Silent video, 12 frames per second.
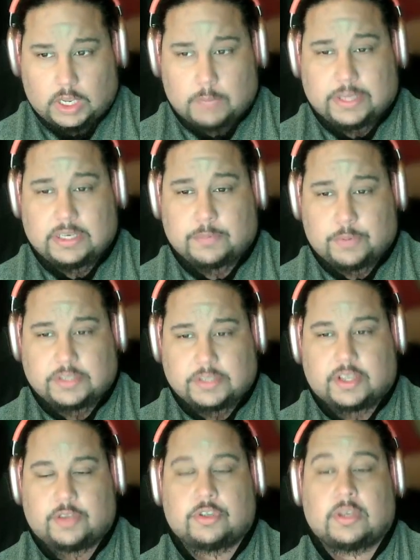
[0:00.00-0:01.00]
applied in the
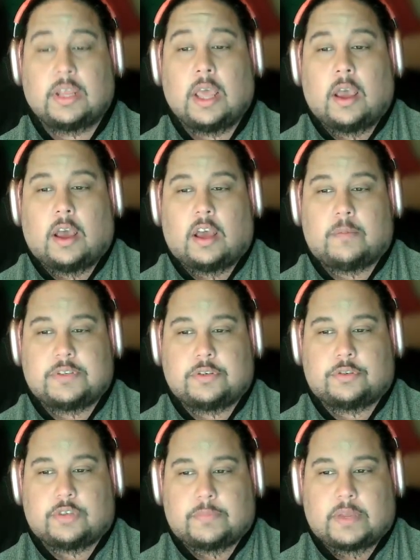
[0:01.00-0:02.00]
prosecution of Mr.
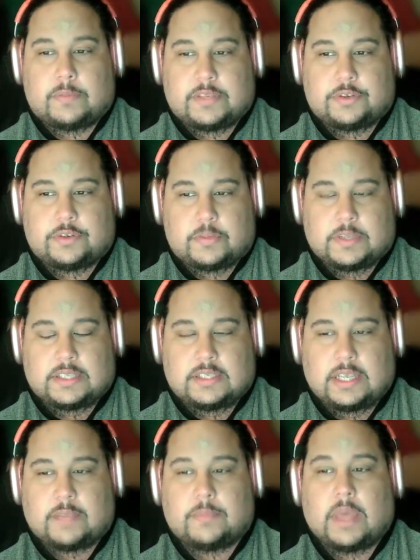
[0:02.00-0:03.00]
Trump by Mr. Smith's
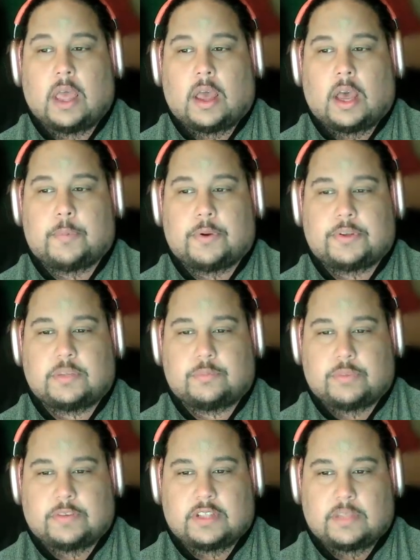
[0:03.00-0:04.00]
team. A person
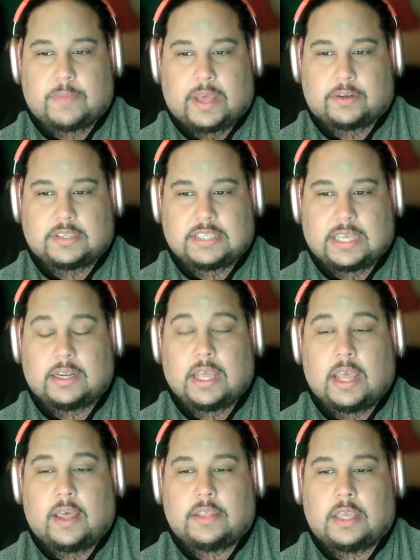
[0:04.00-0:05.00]
briefed on the matter said
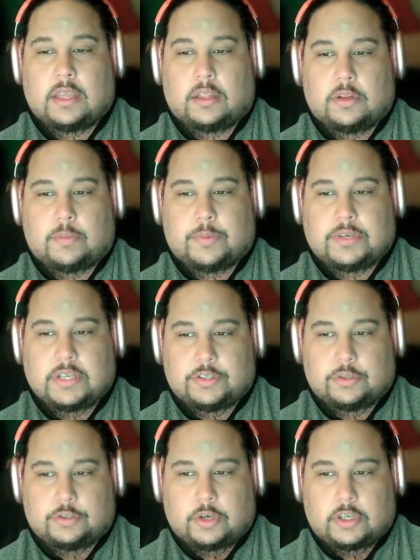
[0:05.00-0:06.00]
they include a
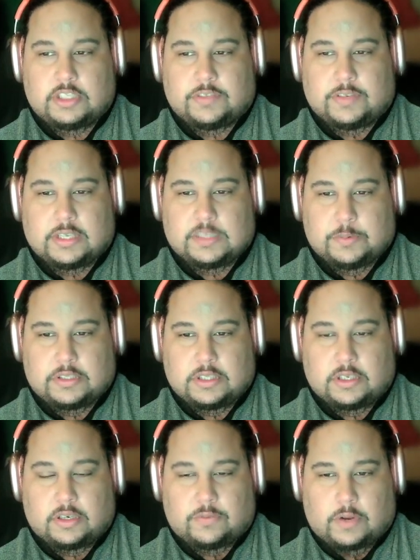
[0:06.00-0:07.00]
potential charge of conspiracy
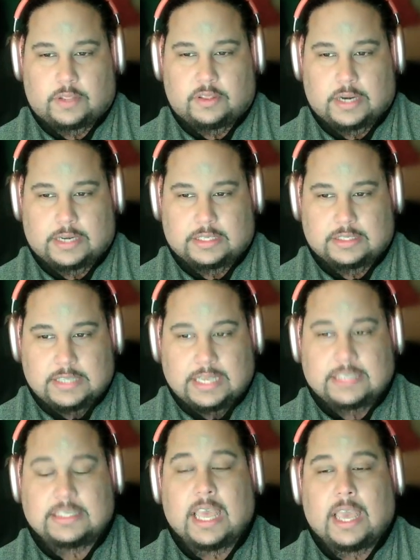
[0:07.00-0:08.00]
to defraud the United
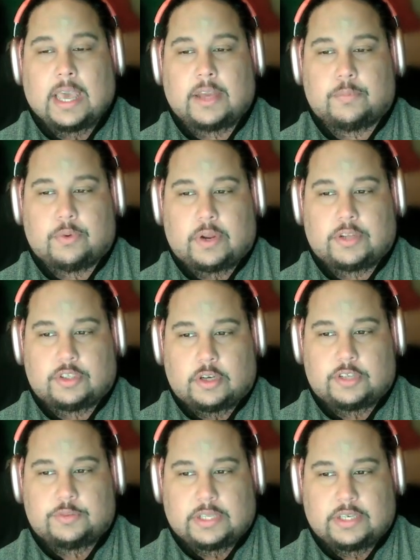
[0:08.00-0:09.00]
States and a broad
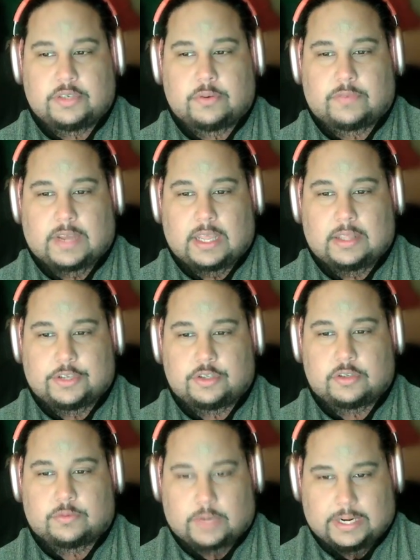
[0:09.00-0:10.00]
charge related to a
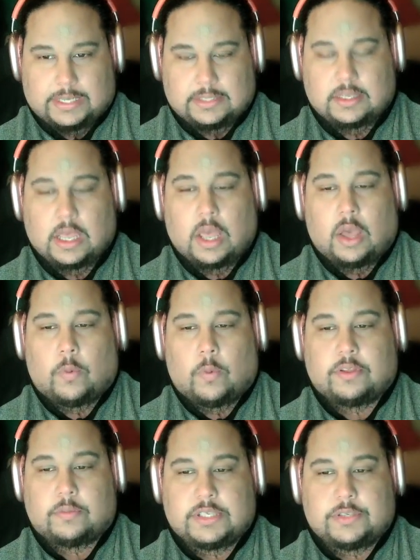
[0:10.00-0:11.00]
violation of rights.
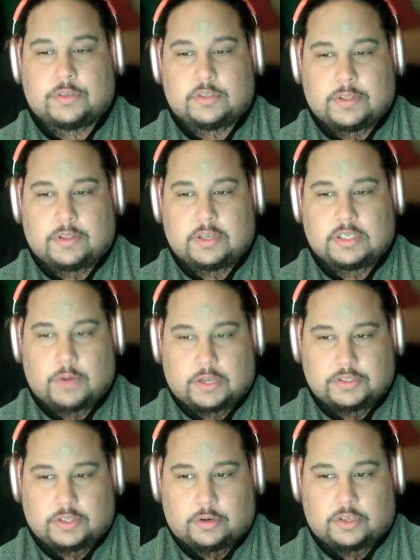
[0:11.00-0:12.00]
Whether Mr. Smith and his
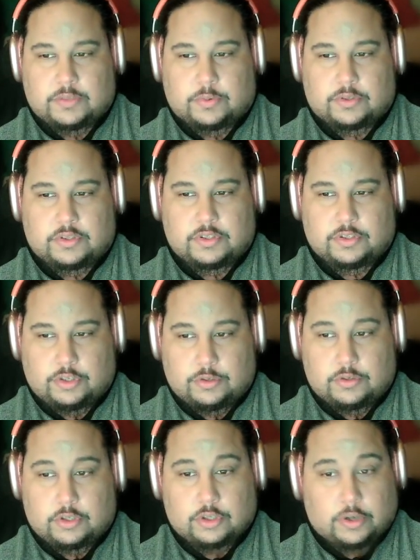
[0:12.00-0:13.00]
prosecutors will
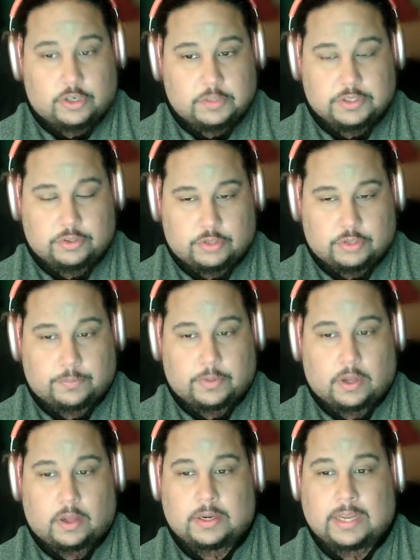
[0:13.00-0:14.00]
choose to charge Mr. Trump
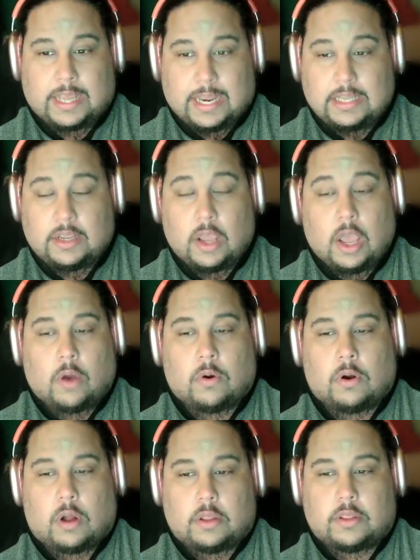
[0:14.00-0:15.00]
on any or
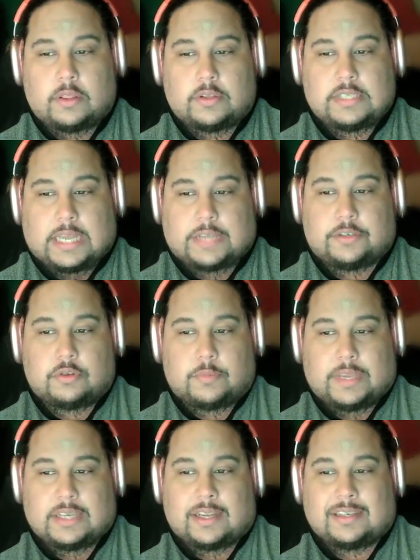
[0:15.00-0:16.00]
all of those statutes
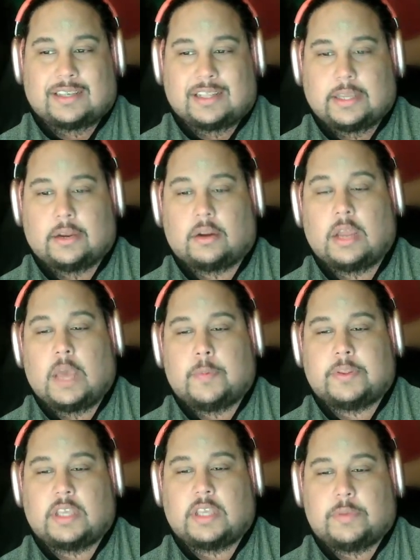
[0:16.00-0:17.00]
remained unclear,
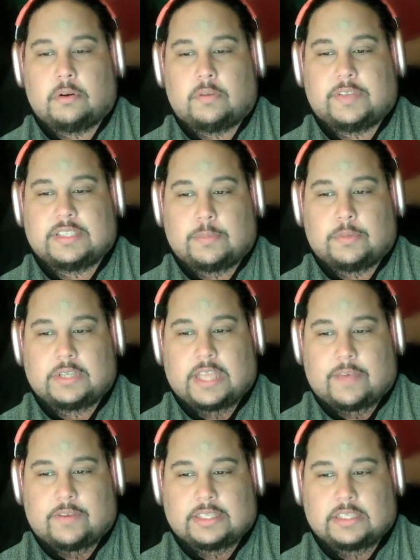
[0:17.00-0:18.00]
but they appear to have assembled
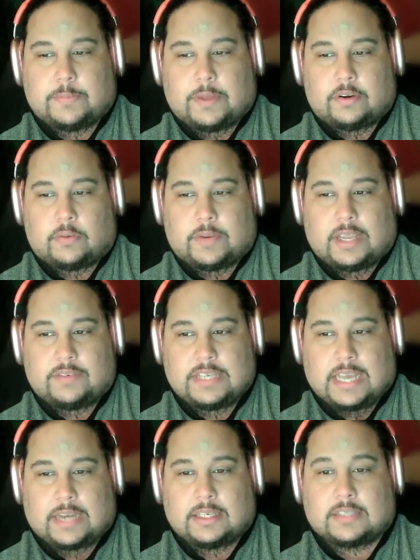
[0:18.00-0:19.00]
evidence about an array of
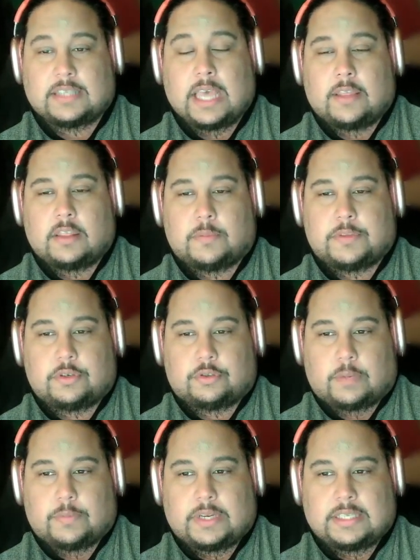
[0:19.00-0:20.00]
tactics that Mr.
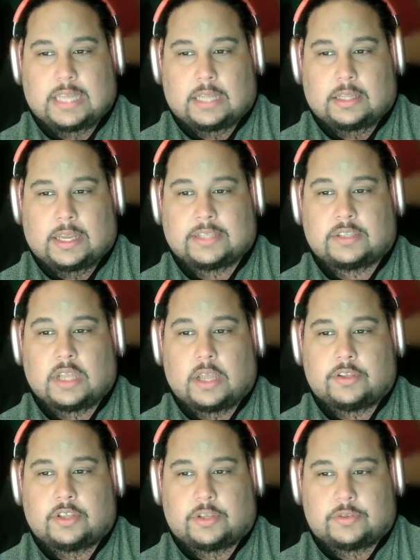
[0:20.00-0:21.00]
Trump and his allies
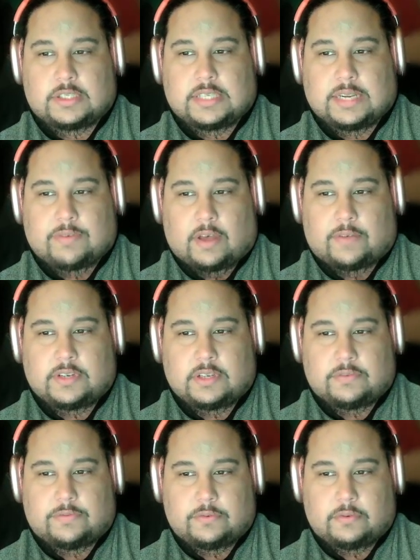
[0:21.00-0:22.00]
used to stave off
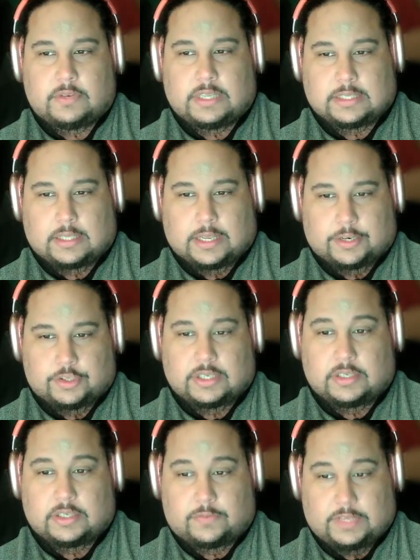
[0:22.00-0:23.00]
his
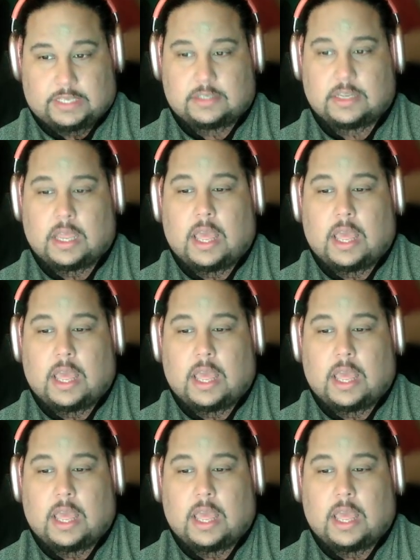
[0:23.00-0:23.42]
election defeat.